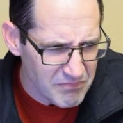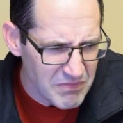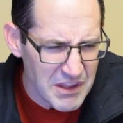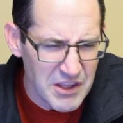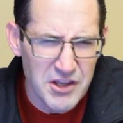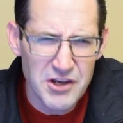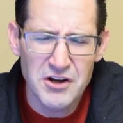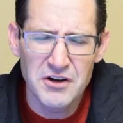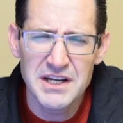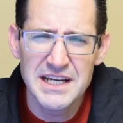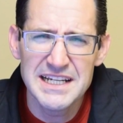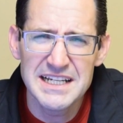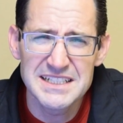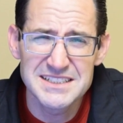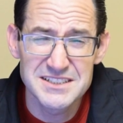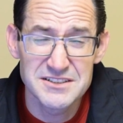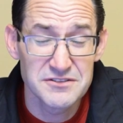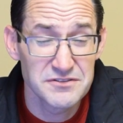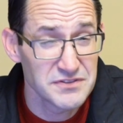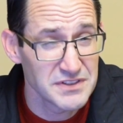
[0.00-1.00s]
"You know, he
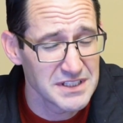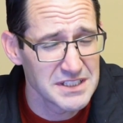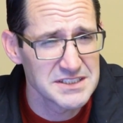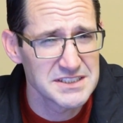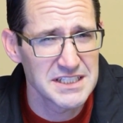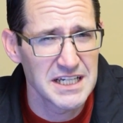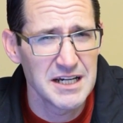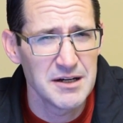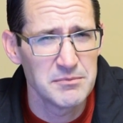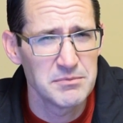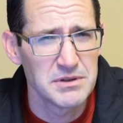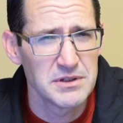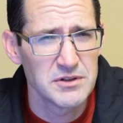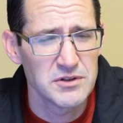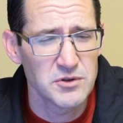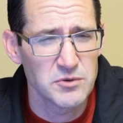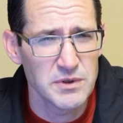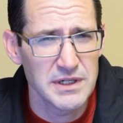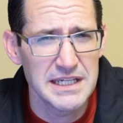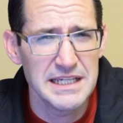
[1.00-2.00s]
doesn't fill us up
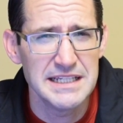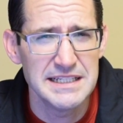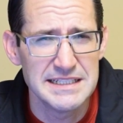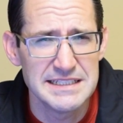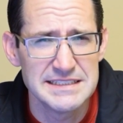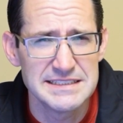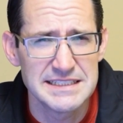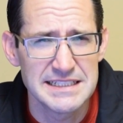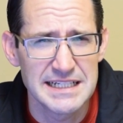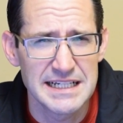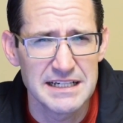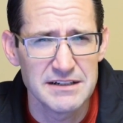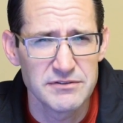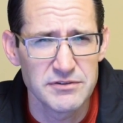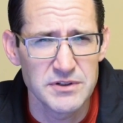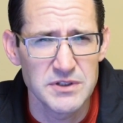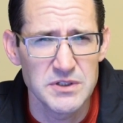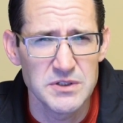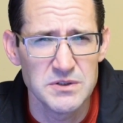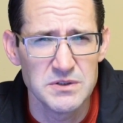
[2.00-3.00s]
the way he did tonight
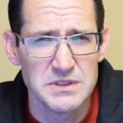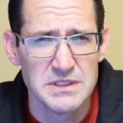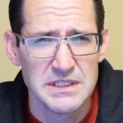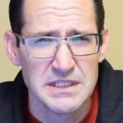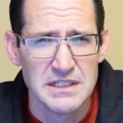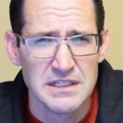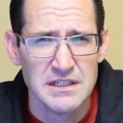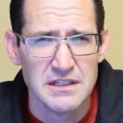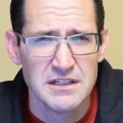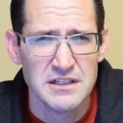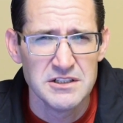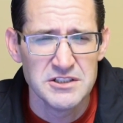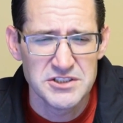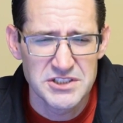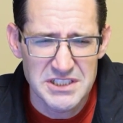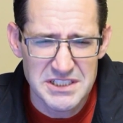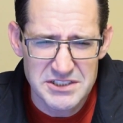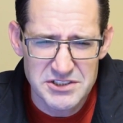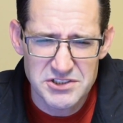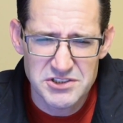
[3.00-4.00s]
for you,
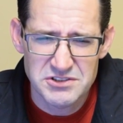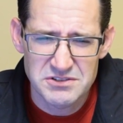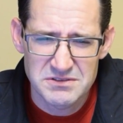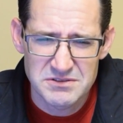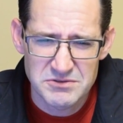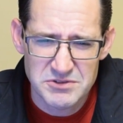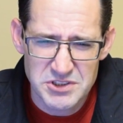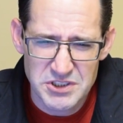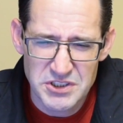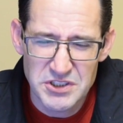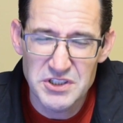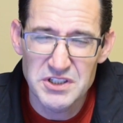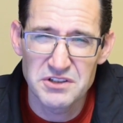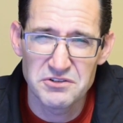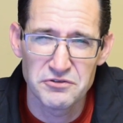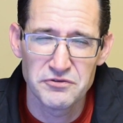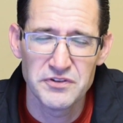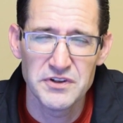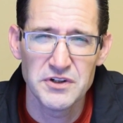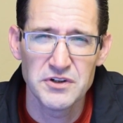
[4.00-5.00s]
just so you can
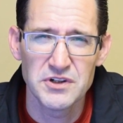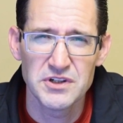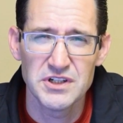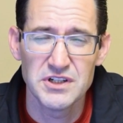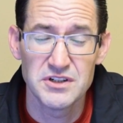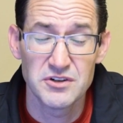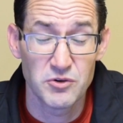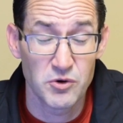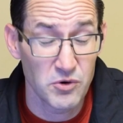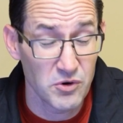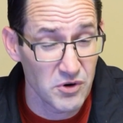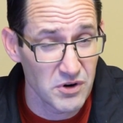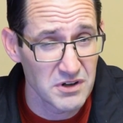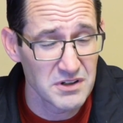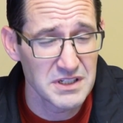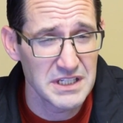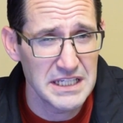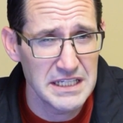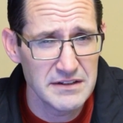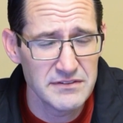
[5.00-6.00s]
feel good,
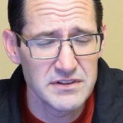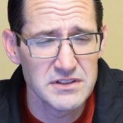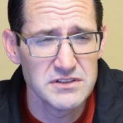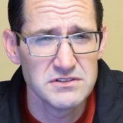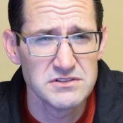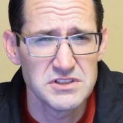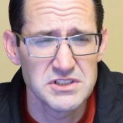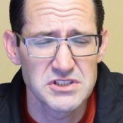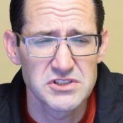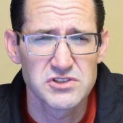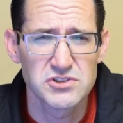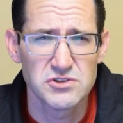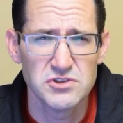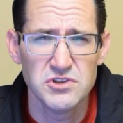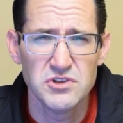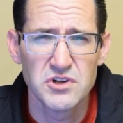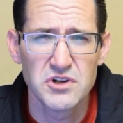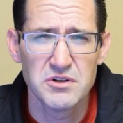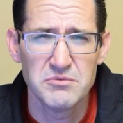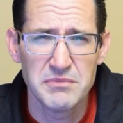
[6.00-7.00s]
or even just so
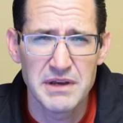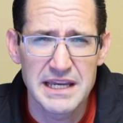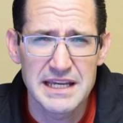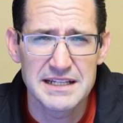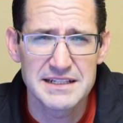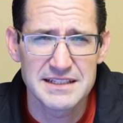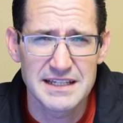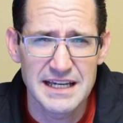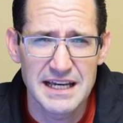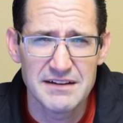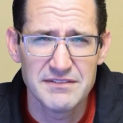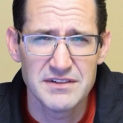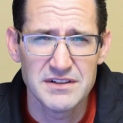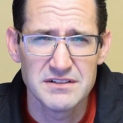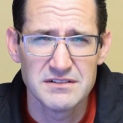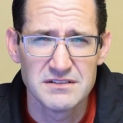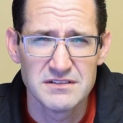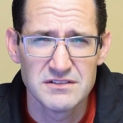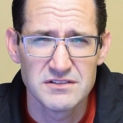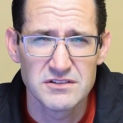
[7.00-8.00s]
you can make it to heaven.
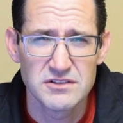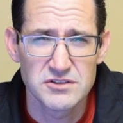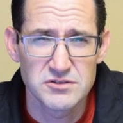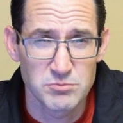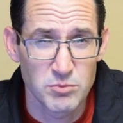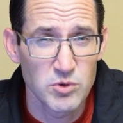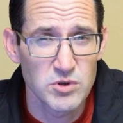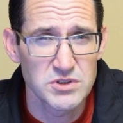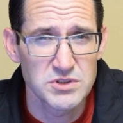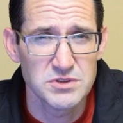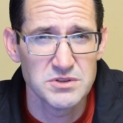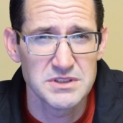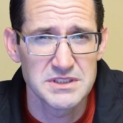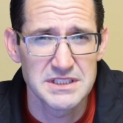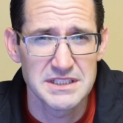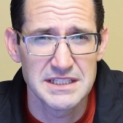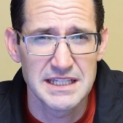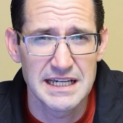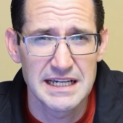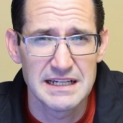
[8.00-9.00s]
There's more to it
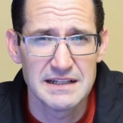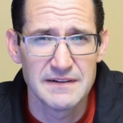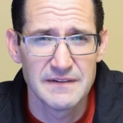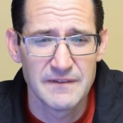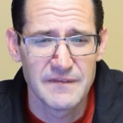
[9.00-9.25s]
than that.